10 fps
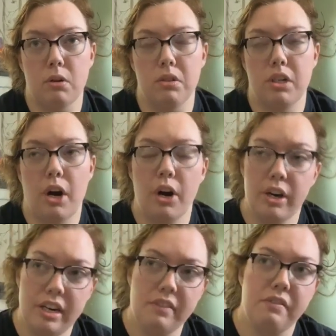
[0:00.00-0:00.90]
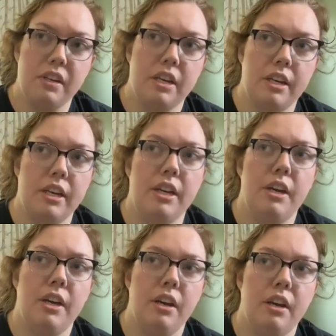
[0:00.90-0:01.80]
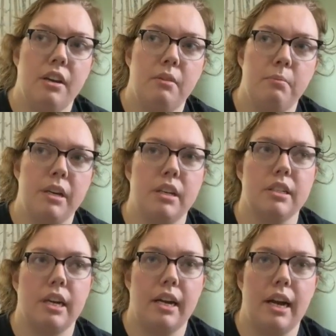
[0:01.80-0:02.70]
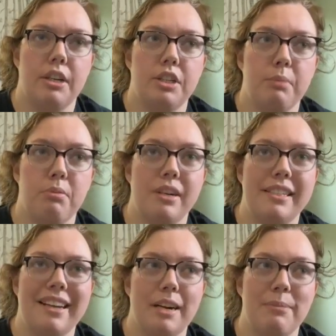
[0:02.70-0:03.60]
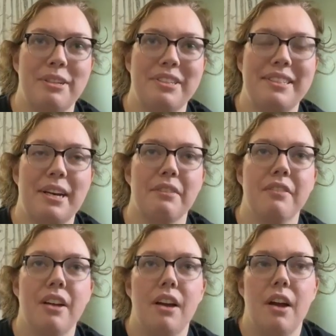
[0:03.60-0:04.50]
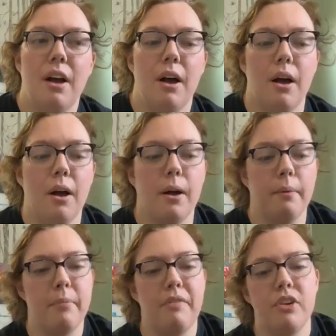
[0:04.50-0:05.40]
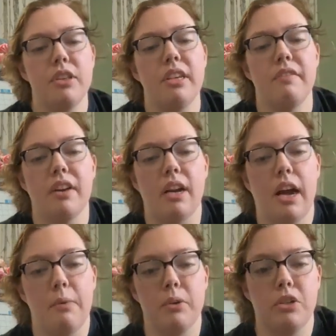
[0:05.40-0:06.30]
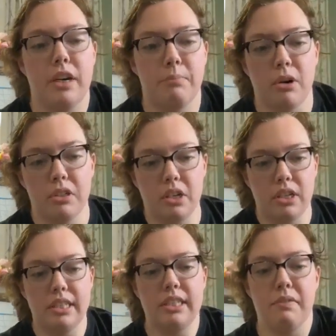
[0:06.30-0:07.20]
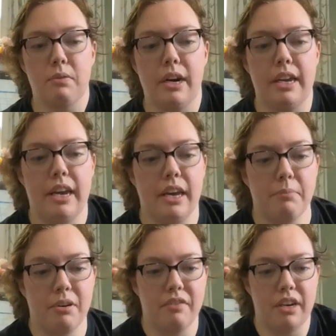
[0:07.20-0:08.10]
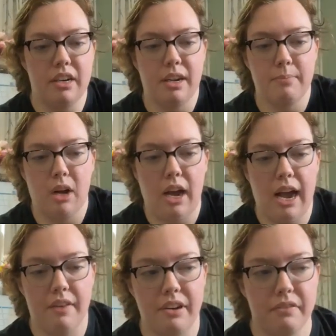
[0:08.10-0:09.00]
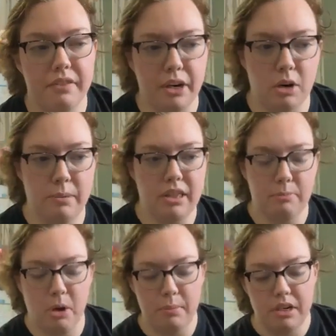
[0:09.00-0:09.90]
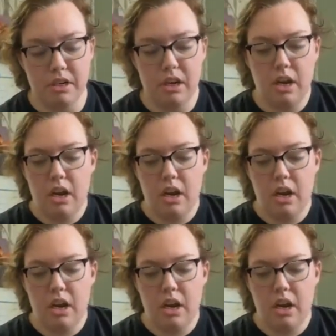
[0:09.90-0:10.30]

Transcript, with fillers: Alternatively, because I actually pre sign a bunch of stuff. Um, if you're at the event, I will try to personalize stuff where I can, provided I'm not having a flare up at the moment.